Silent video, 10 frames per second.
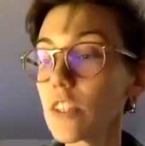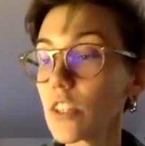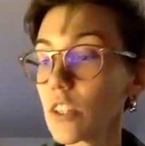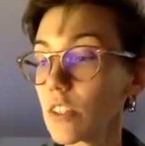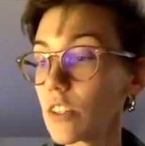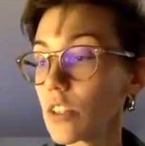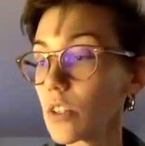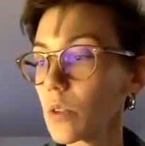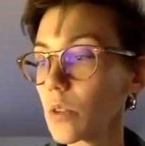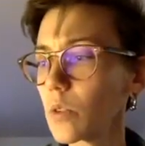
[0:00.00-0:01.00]
to
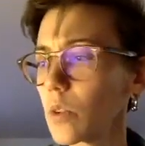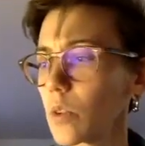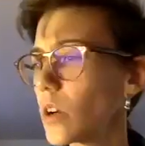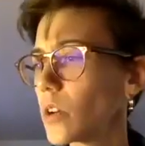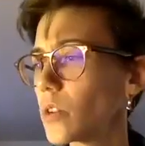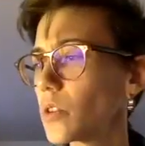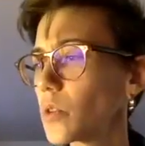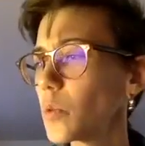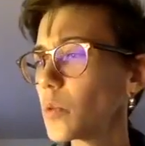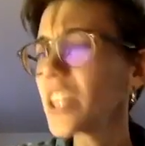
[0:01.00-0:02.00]
to
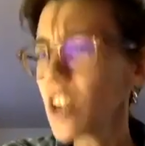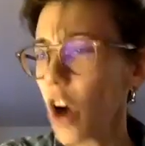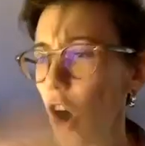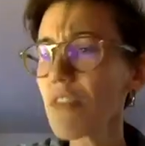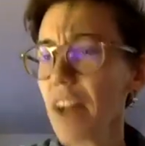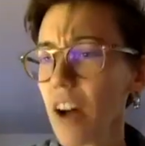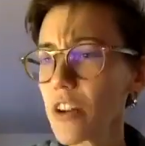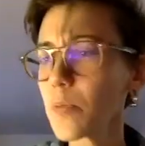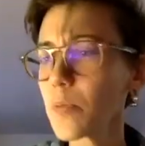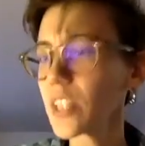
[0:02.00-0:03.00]
to really carve out
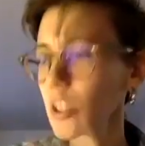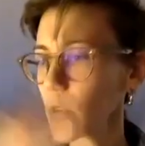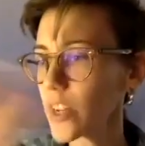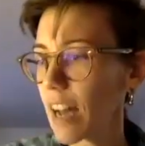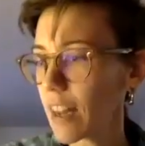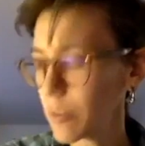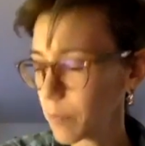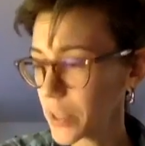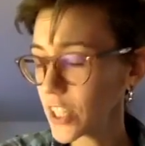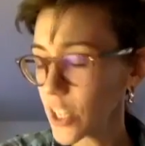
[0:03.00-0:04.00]
your material
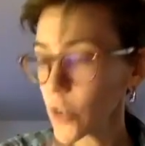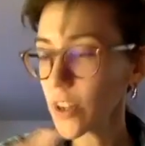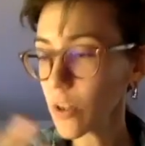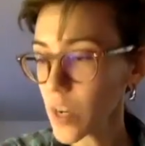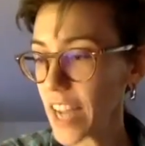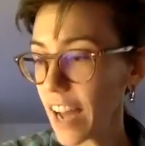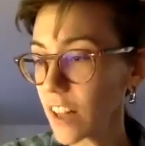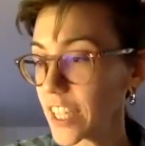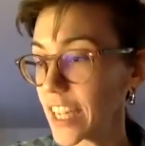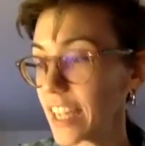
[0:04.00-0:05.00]
material
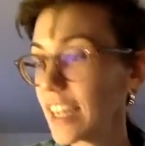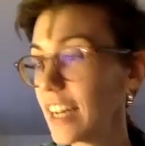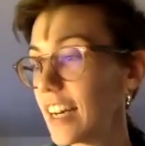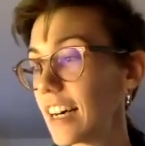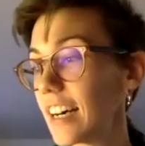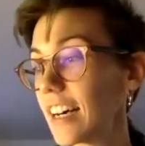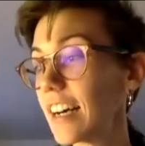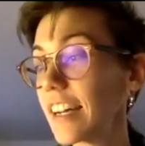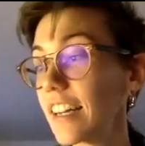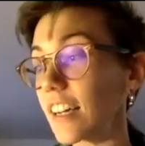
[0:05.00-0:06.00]
reality uh,
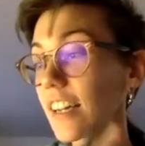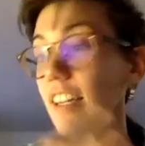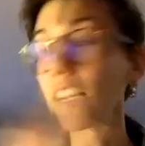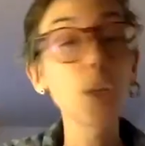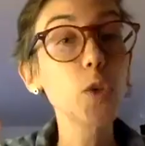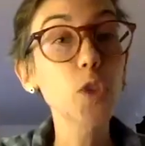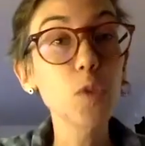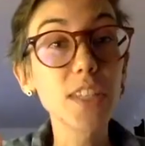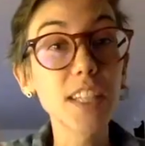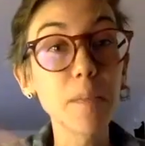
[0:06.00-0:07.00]
and, a, a closer
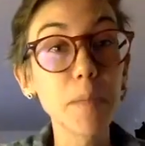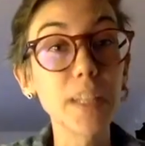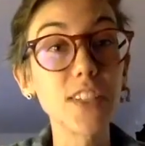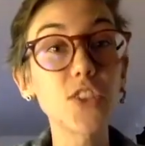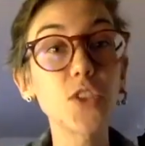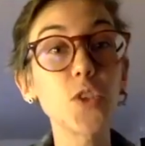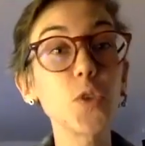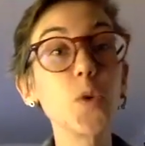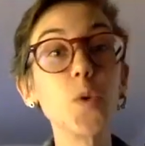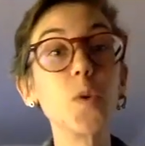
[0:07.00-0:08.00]
resemblance
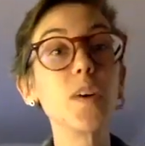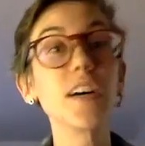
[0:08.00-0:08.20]
to